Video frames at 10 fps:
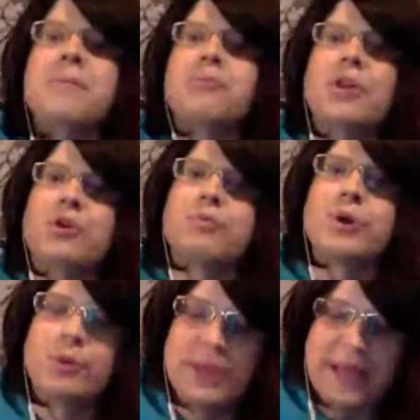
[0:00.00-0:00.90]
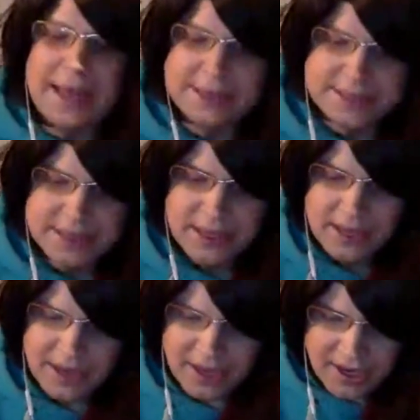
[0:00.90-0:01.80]
Brother Roulette.
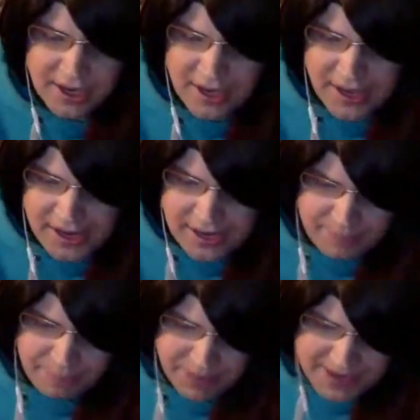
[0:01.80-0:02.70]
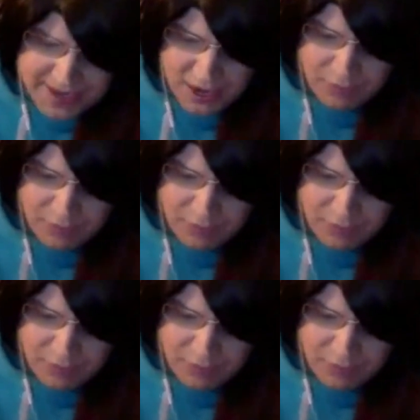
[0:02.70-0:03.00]
It played out